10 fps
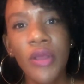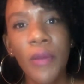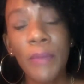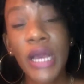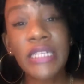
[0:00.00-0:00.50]

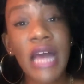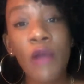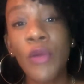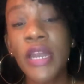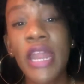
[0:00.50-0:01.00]
because I
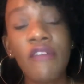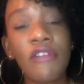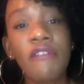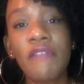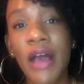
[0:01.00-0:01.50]
would
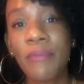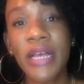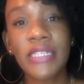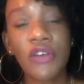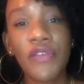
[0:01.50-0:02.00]
never find
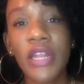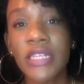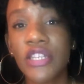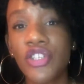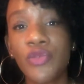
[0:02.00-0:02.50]
myself in
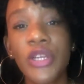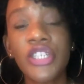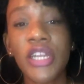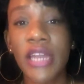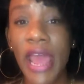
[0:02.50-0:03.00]
that
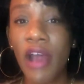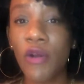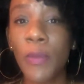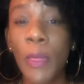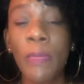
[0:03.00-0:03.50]
situation now.
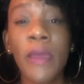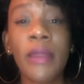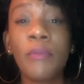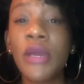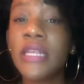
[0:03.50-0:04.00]
And
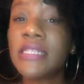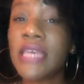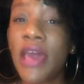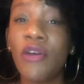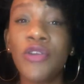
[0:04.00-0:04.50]
I'm going to
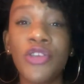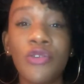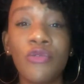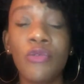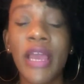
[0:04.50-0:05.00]
tell
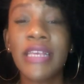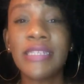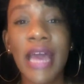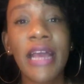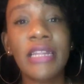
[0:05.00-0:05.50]
you
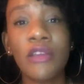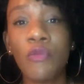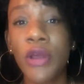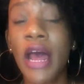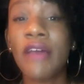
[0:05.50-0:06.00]
exactly
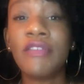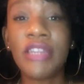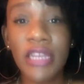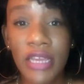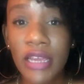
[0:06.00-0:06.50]
what I
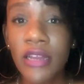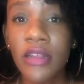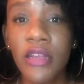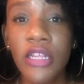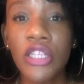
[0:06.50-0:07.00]
did
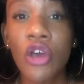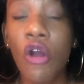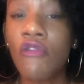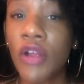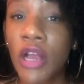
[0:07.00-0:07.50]
to
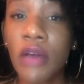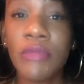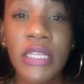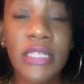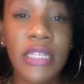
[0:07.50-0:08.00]
overcome
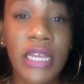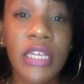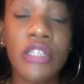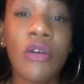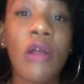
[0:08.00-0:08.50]
these
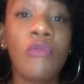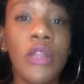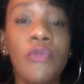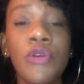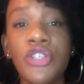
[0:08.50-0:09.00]
things. So I
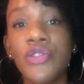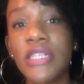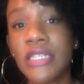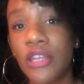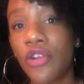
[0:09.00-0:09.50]
really want you to
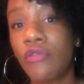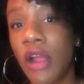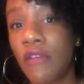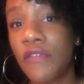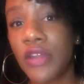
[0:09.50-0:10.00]
stick
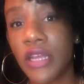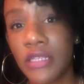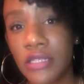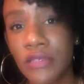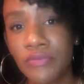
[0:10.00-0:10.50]
around for this.